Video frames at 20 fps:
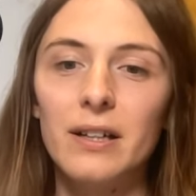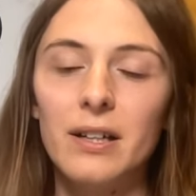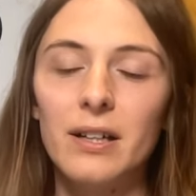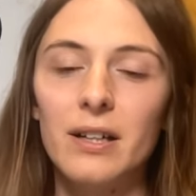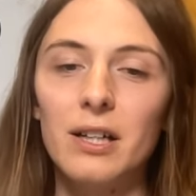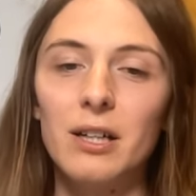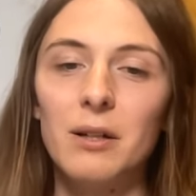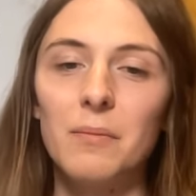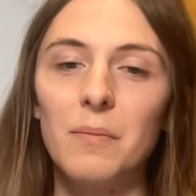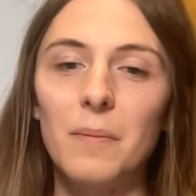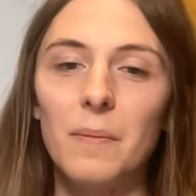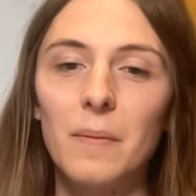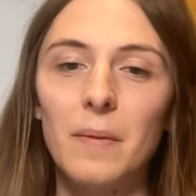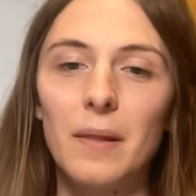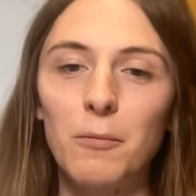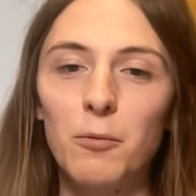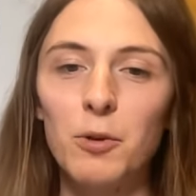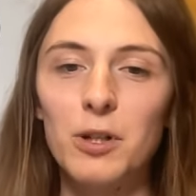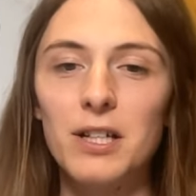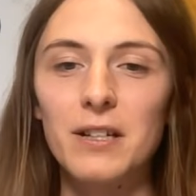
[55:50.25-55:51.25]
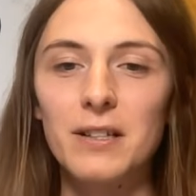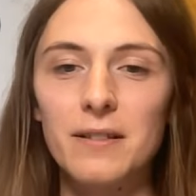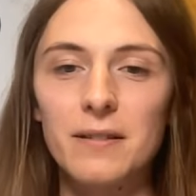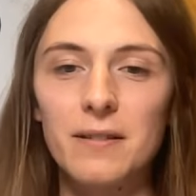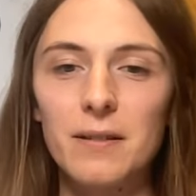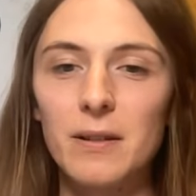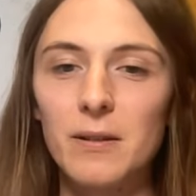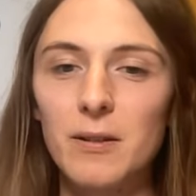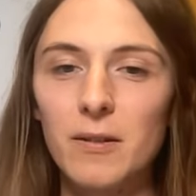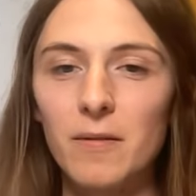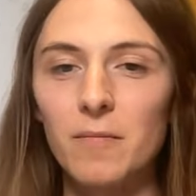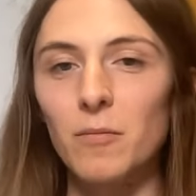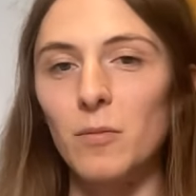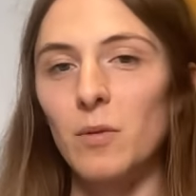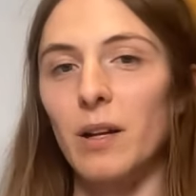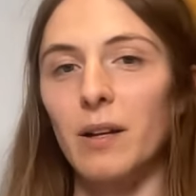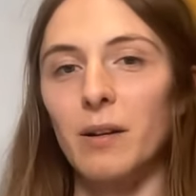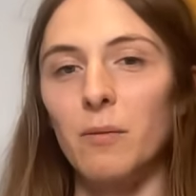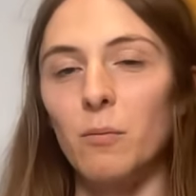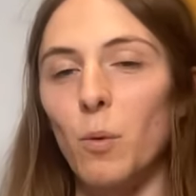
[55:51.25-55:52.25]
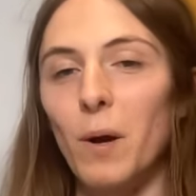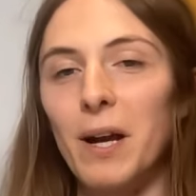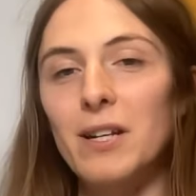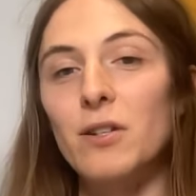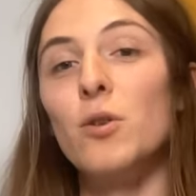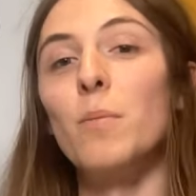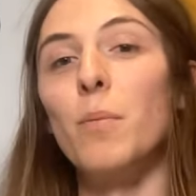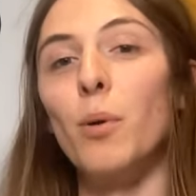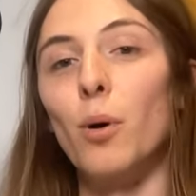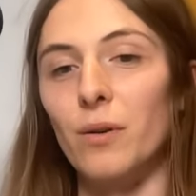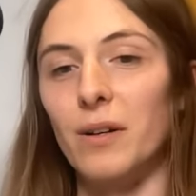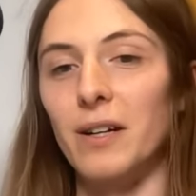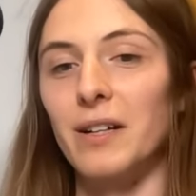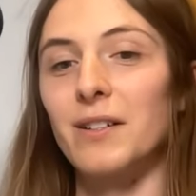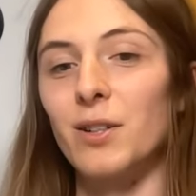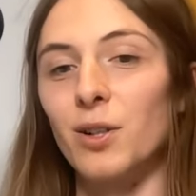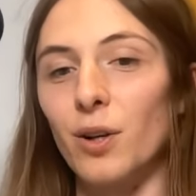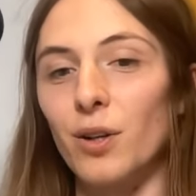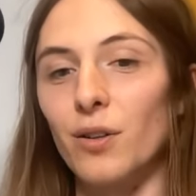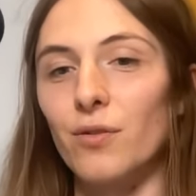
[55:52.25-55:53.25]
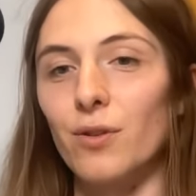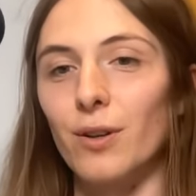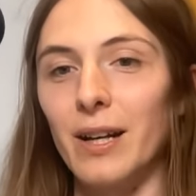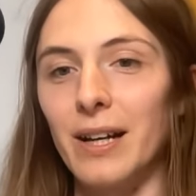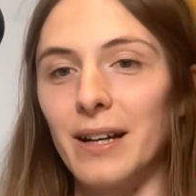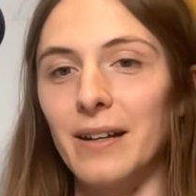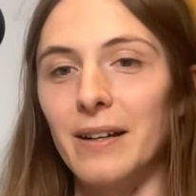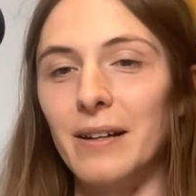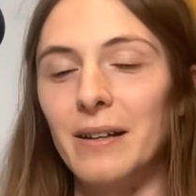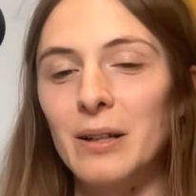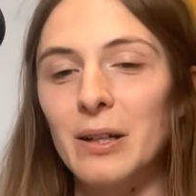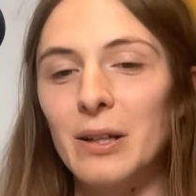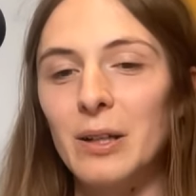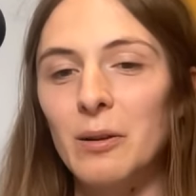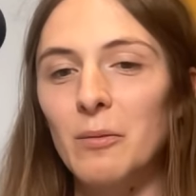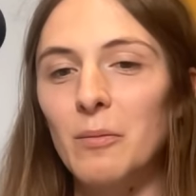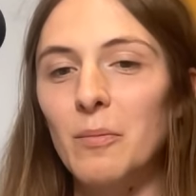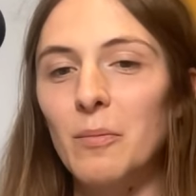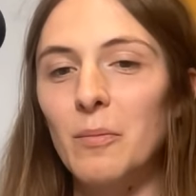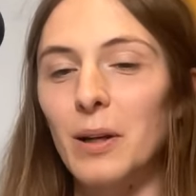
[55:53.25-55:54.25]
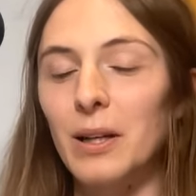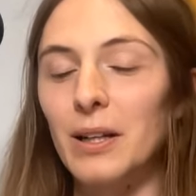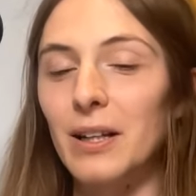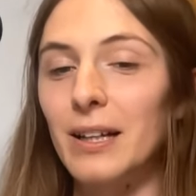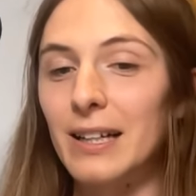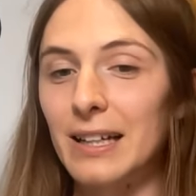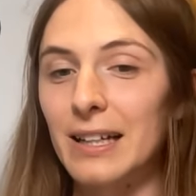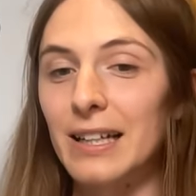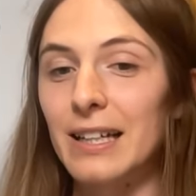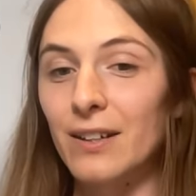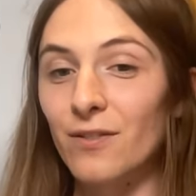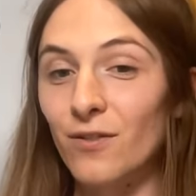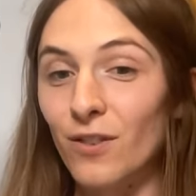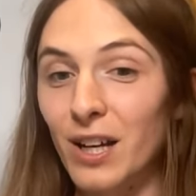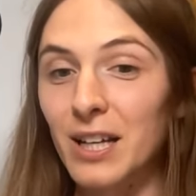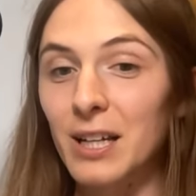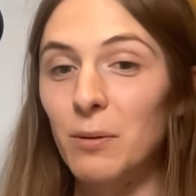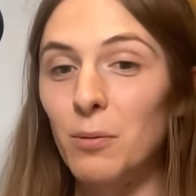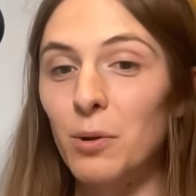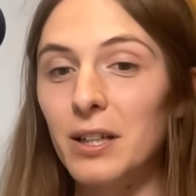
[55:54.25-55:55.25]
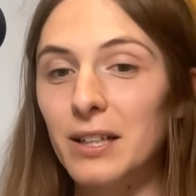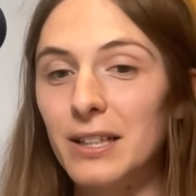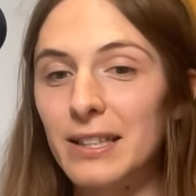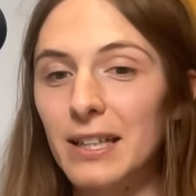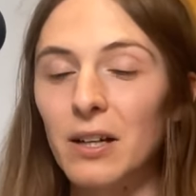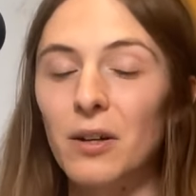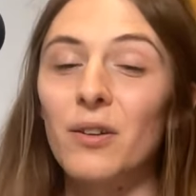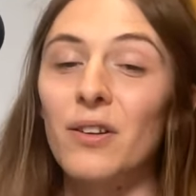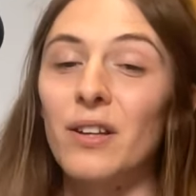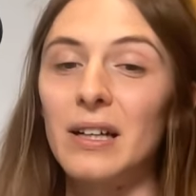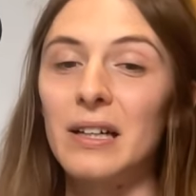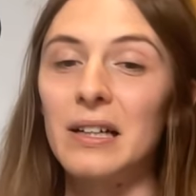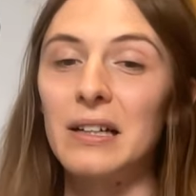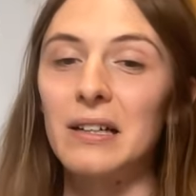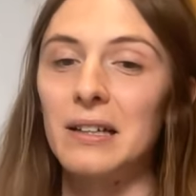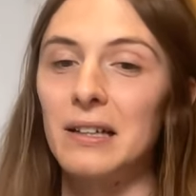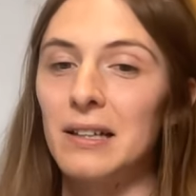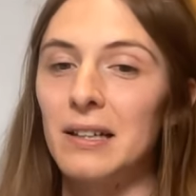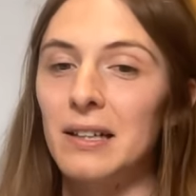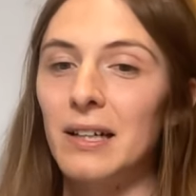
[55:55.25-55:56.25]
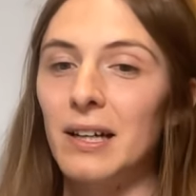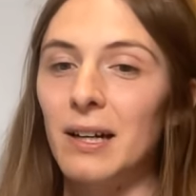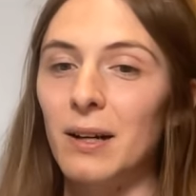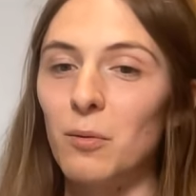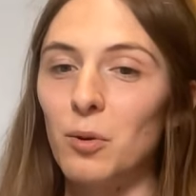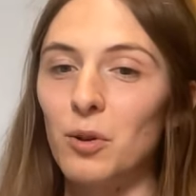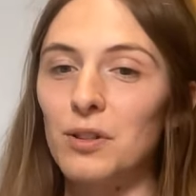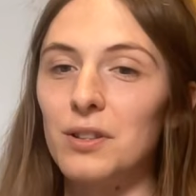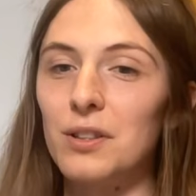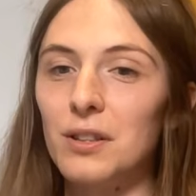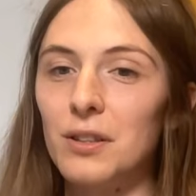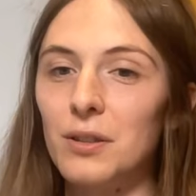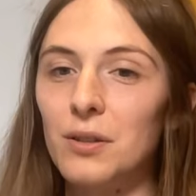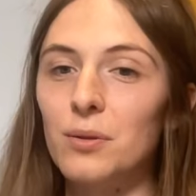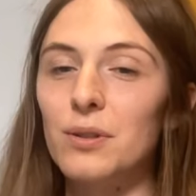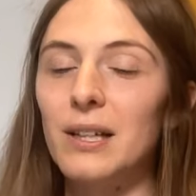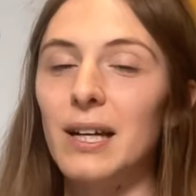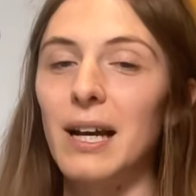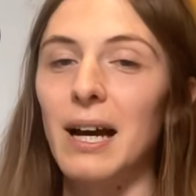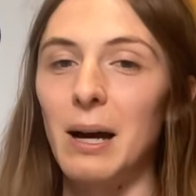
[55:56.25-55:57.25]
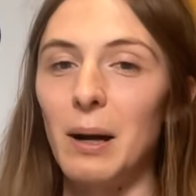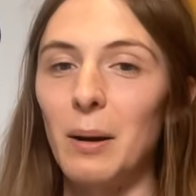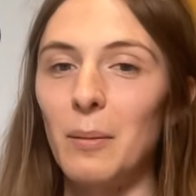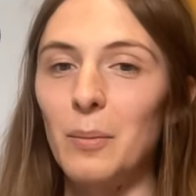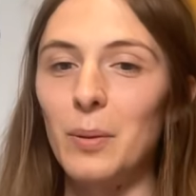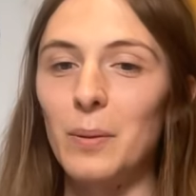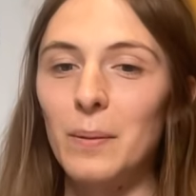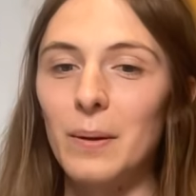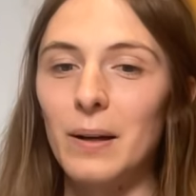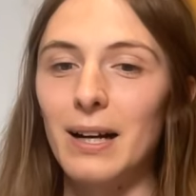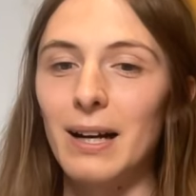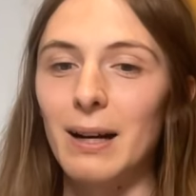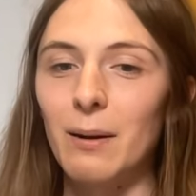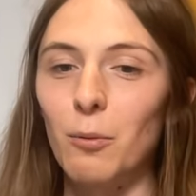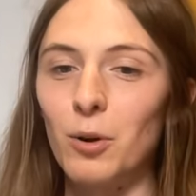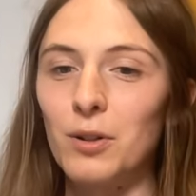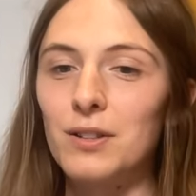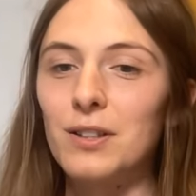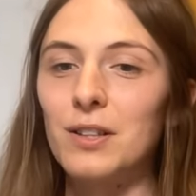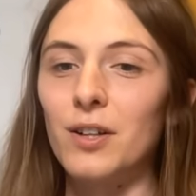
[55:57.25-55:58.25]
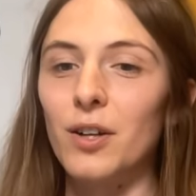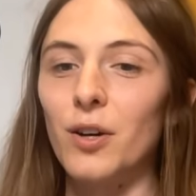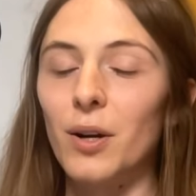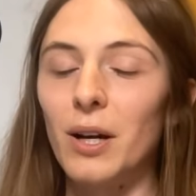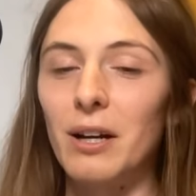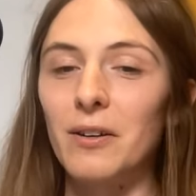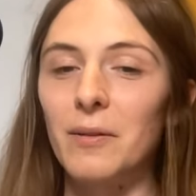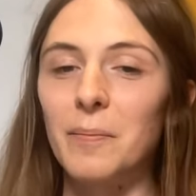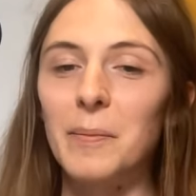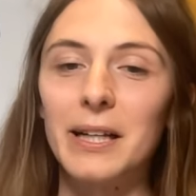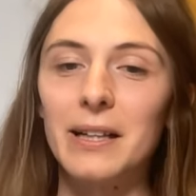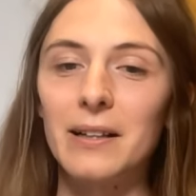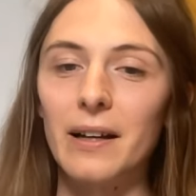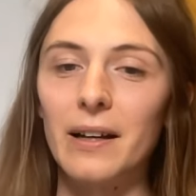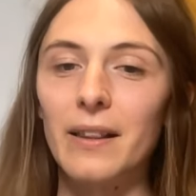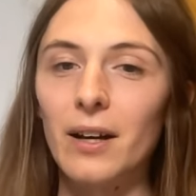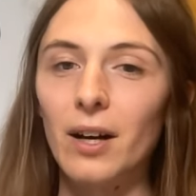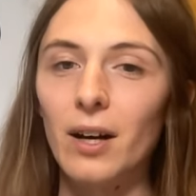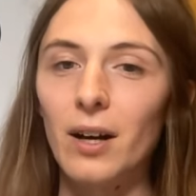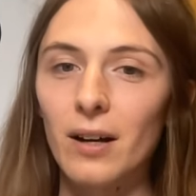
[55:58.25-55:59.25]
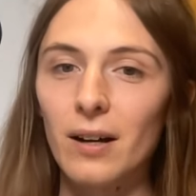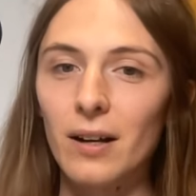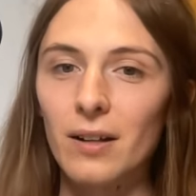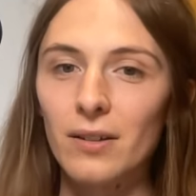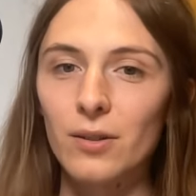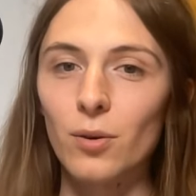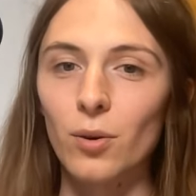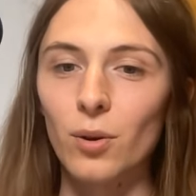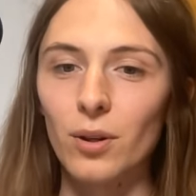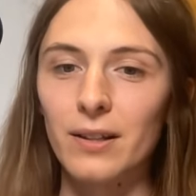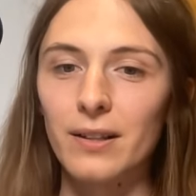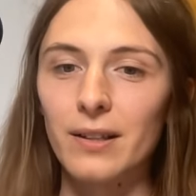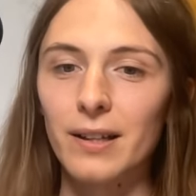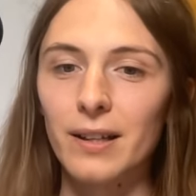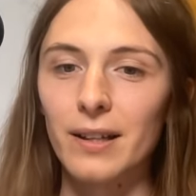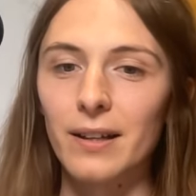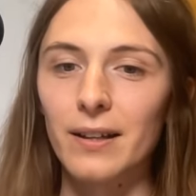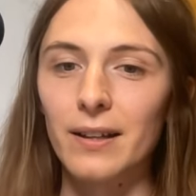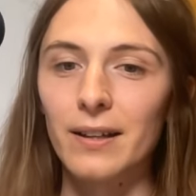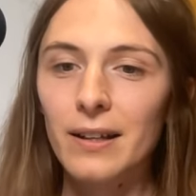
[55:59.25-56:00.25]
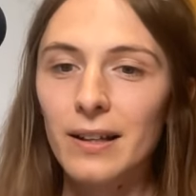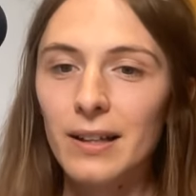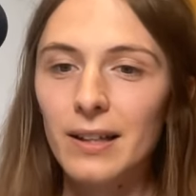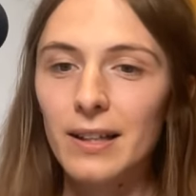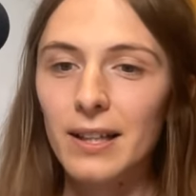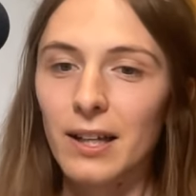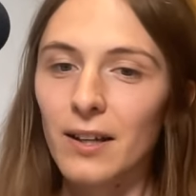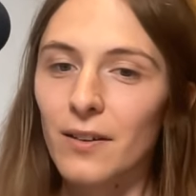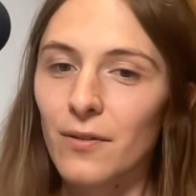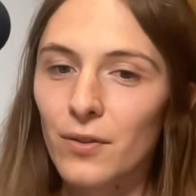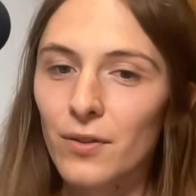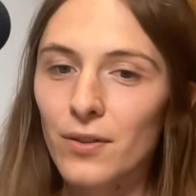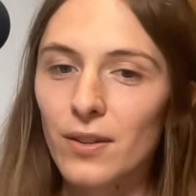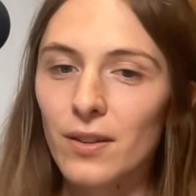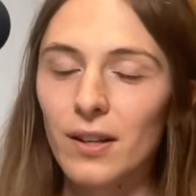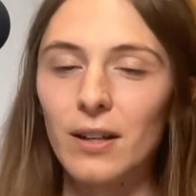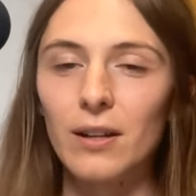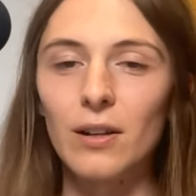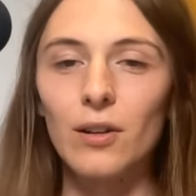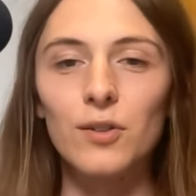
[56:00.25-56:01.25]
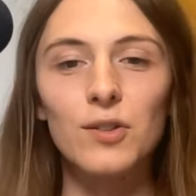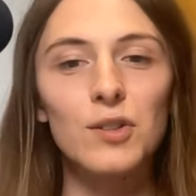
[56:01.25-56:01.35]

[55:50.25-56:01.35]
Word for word: um, which is like way too boring to go through here. But like, if anyone is out there and wants to use Kap and wants to know how to make like the highest quality GIFs that look